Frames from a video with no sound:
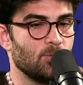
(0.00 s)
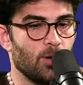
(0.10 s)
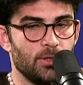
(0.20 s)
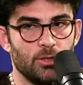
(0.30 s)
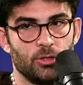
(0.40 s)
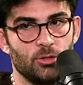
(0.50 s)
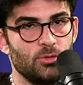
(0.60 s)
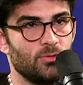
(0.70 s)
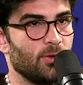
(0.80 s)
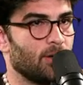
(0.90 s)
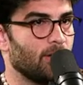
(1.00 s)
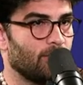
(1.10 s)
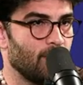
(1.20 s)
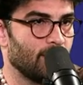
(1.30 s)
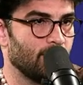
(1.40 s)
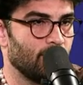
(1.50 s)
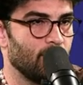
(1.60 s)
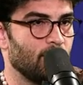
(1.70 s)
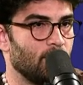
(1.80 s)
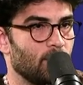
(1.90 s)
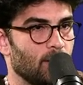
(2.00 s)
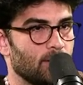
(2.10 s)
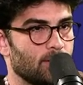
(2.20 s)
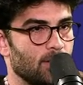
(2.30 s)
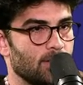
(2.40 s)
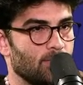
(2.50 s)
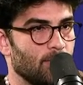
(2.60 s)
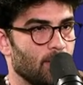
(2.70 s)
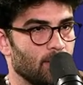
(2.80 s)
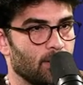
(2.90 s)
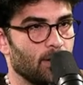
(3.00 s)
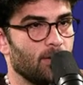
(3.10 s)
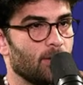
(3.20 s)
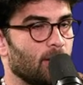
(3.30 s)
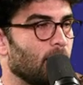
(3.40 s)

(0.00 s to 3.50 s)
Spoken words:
wedge issues very effectively in the United States of America